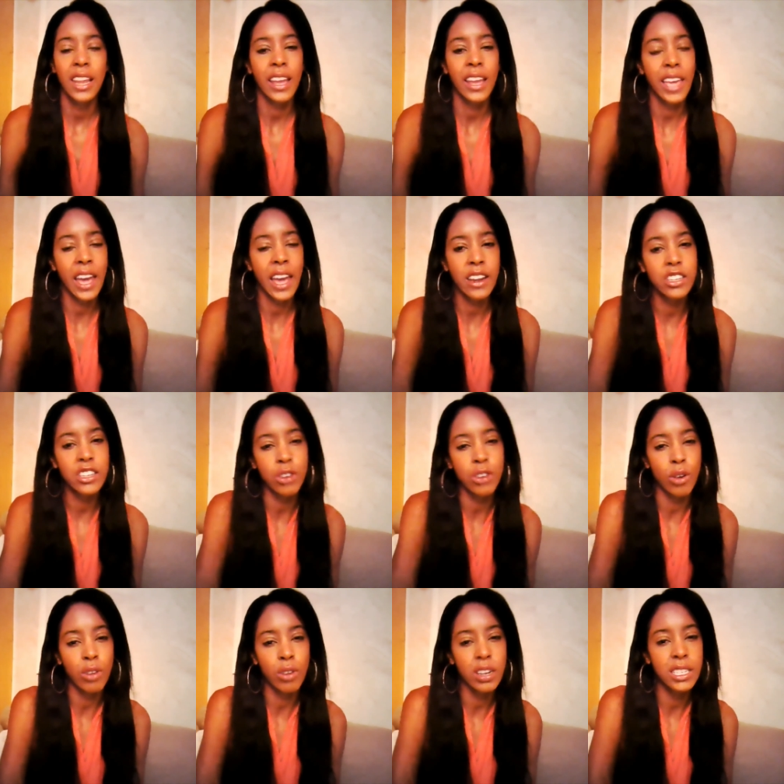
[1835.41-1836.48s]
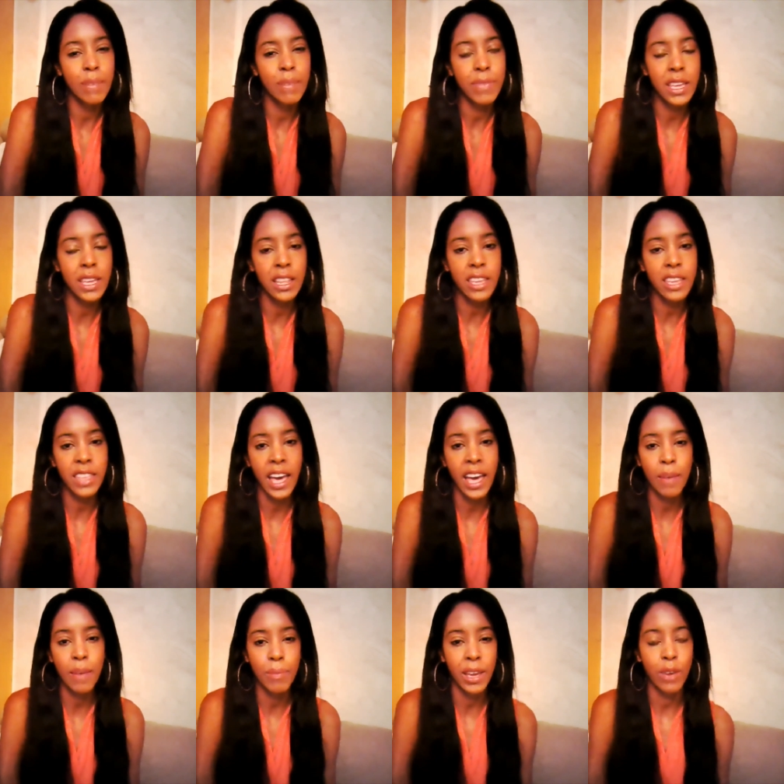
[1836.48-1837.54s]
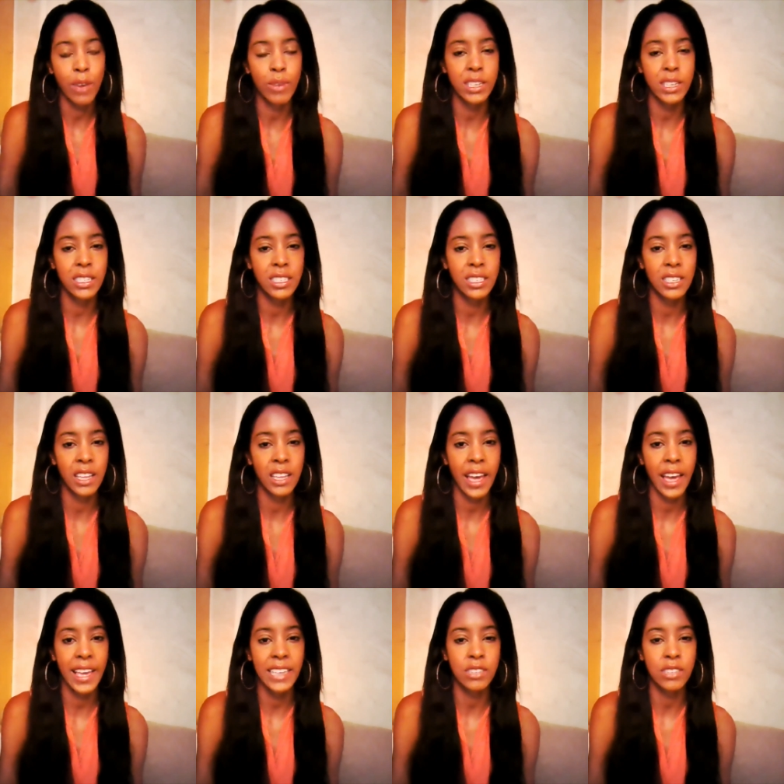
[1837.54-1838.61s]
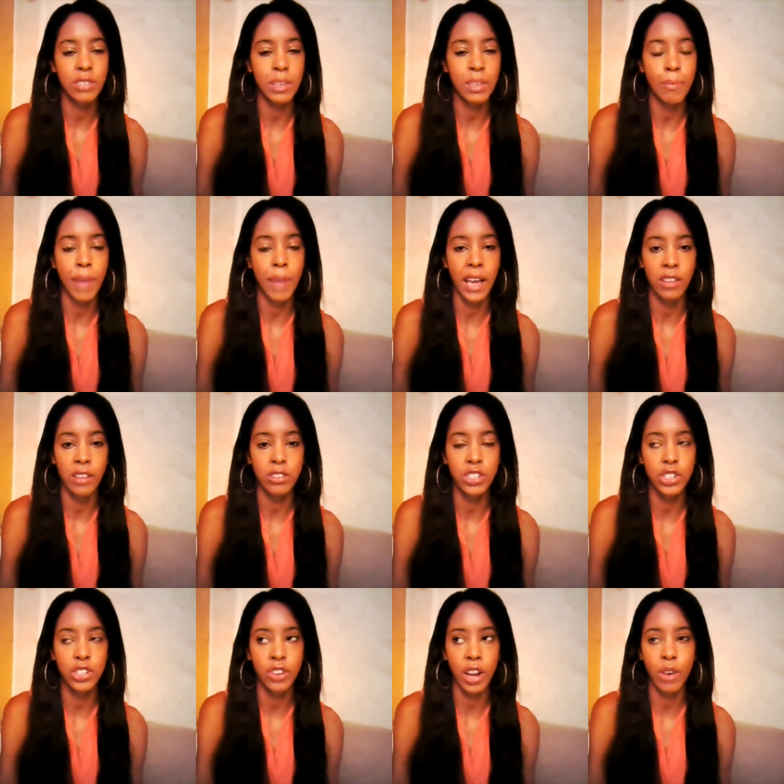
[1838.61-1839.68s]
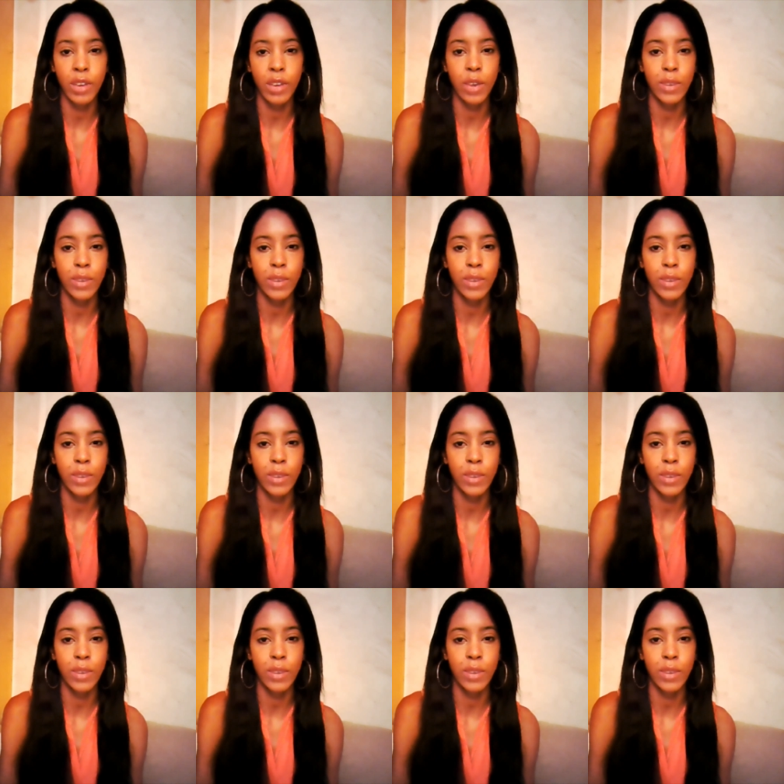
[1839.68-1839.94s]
a stroke or something like that, but I guess it was a mild stroke.